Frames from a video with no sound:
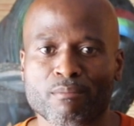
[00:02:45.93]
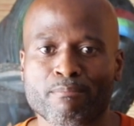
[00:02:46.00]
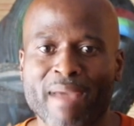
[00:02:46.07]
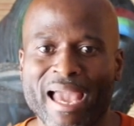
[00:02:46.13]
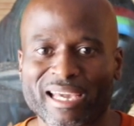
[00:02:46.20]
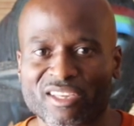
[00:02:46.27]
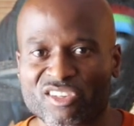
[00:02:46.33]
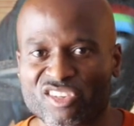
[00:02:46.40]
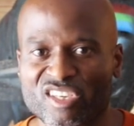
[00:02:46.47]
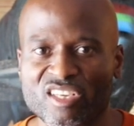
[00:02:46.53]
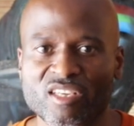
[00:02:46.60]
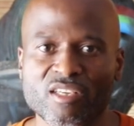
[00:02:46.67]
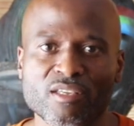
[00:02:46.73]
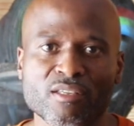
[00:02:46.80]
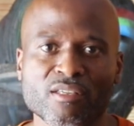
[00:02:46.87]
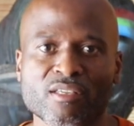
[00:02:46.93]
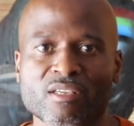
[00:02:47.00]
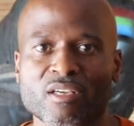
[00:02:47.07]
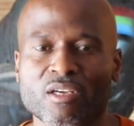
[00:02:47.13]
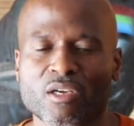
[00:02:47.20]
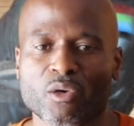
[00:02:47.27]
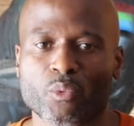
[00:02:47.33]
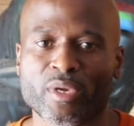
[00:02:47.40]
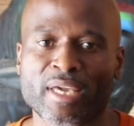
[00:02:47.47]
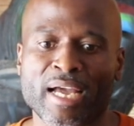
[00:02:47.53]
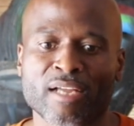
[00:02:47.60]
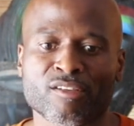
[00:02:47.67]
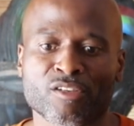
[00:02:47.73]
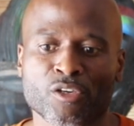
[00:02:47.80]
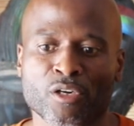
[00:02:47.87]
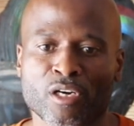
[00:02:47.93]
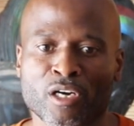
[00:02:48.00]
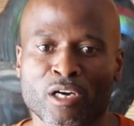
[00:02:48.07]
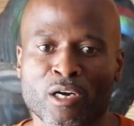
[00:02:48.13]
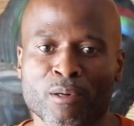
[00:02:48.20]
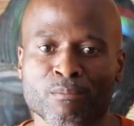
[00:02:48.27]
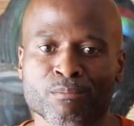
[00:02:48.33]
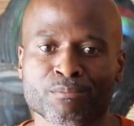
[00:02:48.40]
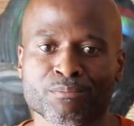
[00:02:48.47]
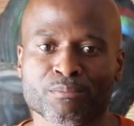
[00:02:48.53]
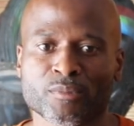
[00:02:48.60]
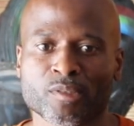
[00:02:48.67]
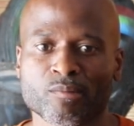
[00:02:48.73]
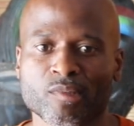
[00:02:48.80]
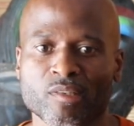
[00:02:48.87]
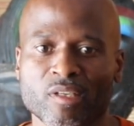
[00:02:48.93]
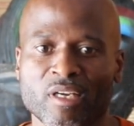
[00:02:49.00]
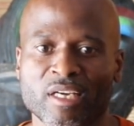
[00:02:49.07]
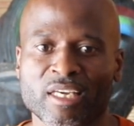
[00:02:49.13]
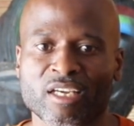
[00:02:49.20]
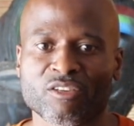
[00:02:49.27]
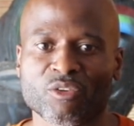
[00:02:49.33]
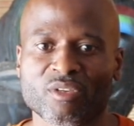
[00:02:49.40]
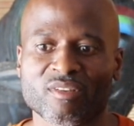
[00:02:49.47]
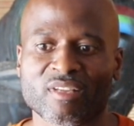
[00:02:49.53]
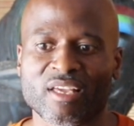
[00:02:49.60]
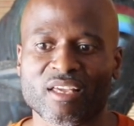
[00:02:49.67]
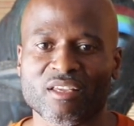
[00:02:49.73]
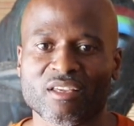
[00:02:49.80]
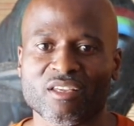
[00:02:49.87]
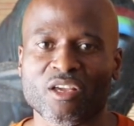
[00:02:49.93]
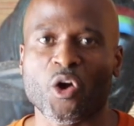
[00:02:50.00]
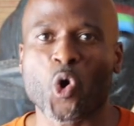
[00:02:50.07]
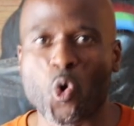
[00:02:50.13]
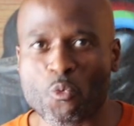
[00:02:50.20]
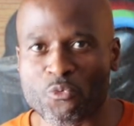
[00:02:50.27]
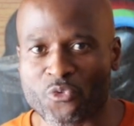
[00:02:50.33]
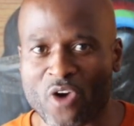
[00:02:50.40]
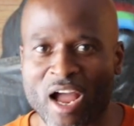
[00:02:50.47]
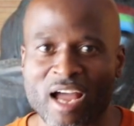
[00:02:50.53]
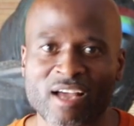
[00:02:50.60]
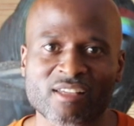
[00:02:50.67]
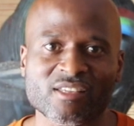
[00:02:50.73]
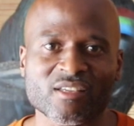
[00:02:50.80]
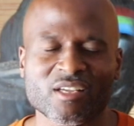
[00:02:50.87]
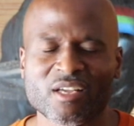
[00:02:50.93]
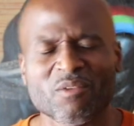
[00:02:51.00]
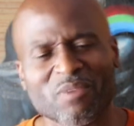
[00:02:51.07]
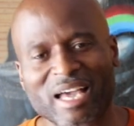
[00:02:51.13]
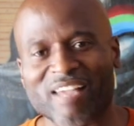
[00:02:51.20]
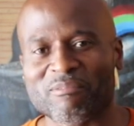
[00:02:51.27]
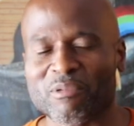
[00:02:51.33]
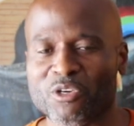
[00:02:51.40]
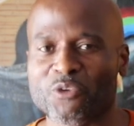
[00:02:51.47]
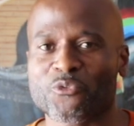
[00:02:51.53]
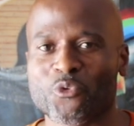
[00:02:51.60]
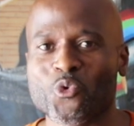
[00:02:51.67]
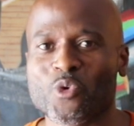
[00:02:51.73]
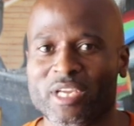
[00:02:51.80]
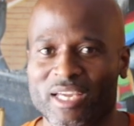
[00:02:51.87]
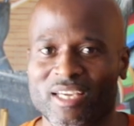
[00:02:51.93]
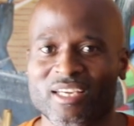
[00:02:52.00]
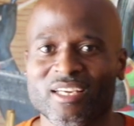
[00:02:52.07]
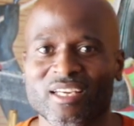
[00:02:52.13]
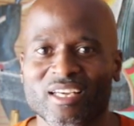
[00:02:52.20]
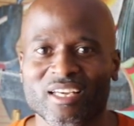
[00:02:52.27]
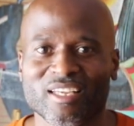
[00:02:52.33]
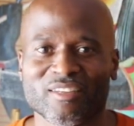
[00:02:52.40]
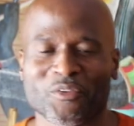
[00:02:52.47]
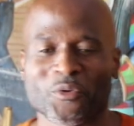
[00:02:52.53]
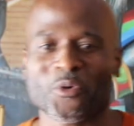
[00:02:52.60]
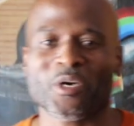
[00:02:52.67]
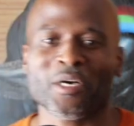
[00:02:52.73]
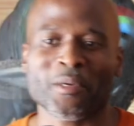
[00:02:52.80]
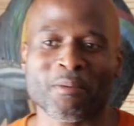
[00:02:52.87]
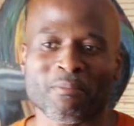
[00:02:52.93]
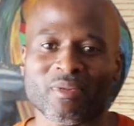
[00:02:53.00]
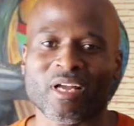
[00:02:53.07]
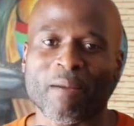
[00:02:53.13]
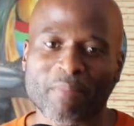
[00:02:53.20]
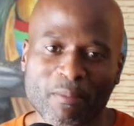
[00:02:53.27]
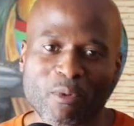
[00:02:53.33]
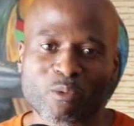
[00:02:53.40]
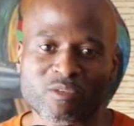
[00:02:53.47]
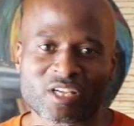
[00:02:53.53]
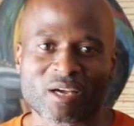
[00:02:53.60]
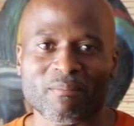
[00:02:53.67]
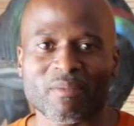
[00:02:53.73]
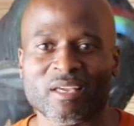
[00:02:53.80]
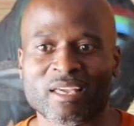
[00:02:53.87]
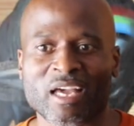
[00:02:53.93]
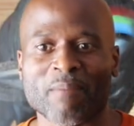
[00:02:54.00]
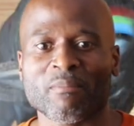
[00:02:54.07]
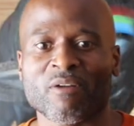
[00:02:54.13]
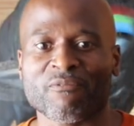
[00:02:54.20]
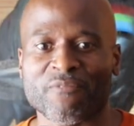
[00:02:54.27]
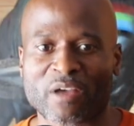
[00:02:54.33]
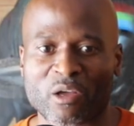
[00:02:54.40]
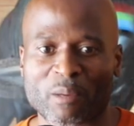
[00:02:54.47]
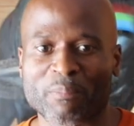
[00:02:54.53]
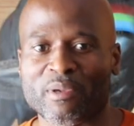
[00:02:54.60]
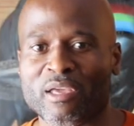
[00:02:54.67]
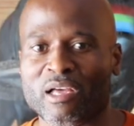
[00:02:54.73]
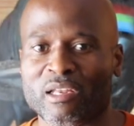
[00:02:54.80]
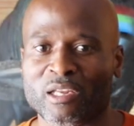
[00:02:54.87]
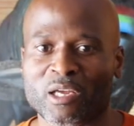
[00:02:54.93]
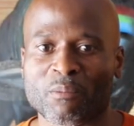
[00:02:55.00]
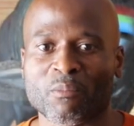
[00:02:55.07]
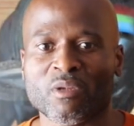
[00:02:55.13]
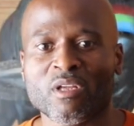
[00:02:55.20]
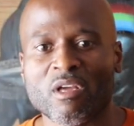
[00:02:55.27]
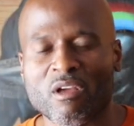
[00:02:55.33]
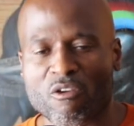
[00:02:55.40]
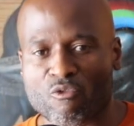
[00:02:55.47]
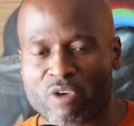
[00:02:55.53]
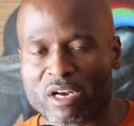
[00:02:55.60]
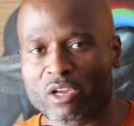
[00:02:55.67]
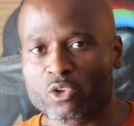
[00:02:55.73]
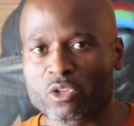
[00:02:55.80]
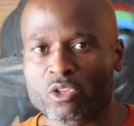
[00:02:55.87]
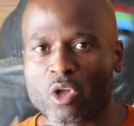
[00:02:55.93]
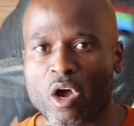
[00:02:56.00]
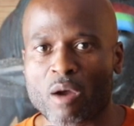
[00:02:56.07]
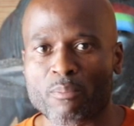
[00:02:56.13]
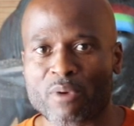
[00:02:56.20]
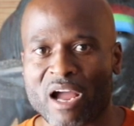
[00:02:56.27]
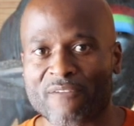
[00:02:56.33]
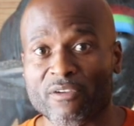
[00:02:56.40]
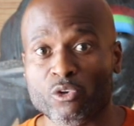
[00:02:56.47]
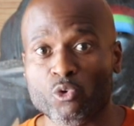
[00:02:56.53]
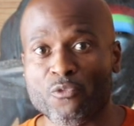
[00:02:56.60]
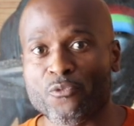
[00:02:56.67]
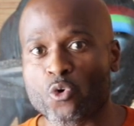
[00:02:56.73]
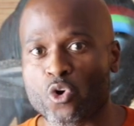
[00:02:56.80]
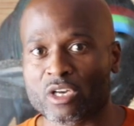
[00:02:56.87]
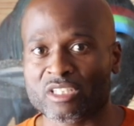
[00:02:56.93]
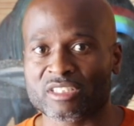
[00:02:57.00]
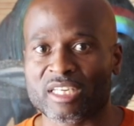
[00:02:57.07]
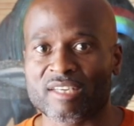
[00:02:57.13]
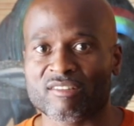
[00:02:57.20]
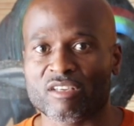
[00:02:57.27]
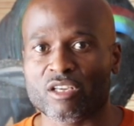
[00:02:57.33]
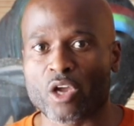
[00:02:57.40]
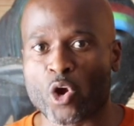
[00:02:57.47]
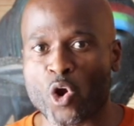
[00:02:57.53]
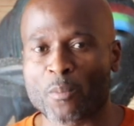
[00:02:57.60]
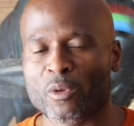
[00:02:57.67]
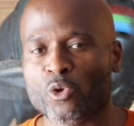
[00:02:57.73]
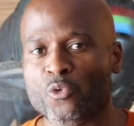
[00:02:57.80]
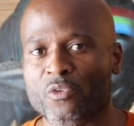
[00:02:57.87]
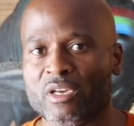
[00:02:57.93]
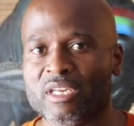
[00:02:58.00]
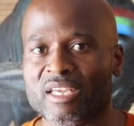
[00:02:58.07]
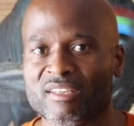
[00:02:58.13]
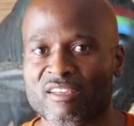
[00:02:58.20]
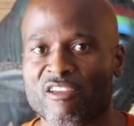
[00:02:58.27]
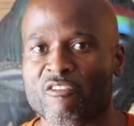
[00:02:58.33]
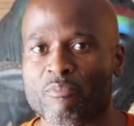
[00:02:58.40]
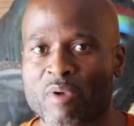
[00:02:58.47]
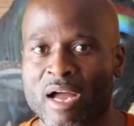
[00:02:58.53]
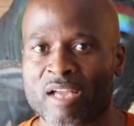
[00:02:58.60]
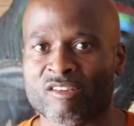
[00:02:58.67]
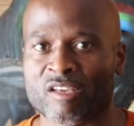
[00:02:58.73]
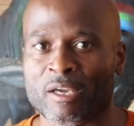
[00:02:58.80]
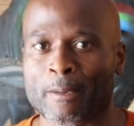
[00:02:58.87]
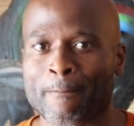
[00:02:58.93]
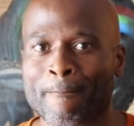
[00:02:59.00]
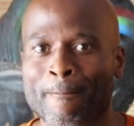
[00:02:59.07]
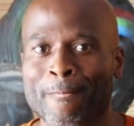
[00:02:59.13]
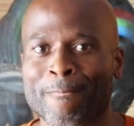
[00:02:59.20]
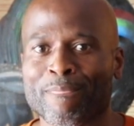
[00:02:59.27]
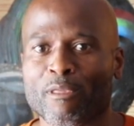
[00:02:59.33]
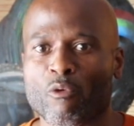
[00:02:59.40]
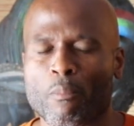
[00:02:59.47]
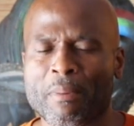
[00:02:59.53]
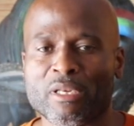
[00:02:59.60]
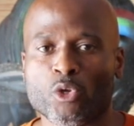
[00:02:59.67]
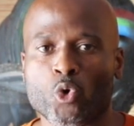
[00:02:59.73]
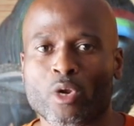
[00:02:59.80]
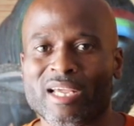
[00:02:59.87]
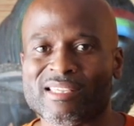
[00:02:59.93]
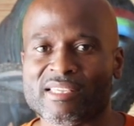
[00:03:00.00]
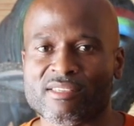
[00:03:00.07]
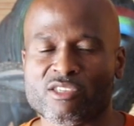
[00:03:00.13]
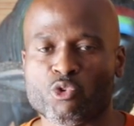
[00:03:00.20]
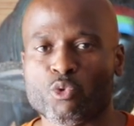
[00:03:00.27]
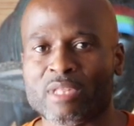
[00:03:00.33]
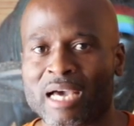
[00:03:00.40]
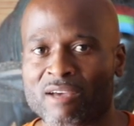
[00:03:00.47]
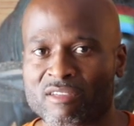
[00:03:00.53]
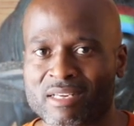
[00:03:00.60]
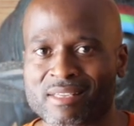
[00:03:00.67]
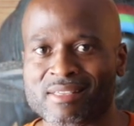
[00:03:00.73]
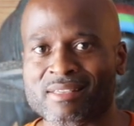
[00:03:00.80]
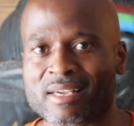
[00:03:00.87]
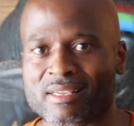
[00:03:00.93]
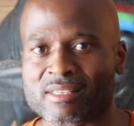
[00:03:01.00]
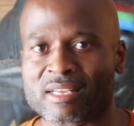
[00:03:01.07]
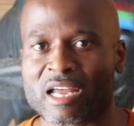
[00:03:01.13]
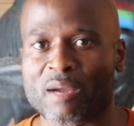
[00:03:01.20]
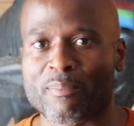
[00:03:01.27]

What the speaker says: mac and cheese. We got your, I guess you could say, home fries. We got some good food here. So I'm Imhotep. Yeah, I'm the founder of PLM, run a nonprofit youth organization, Urban Youth Initiative Project. Been doing that since 2006, and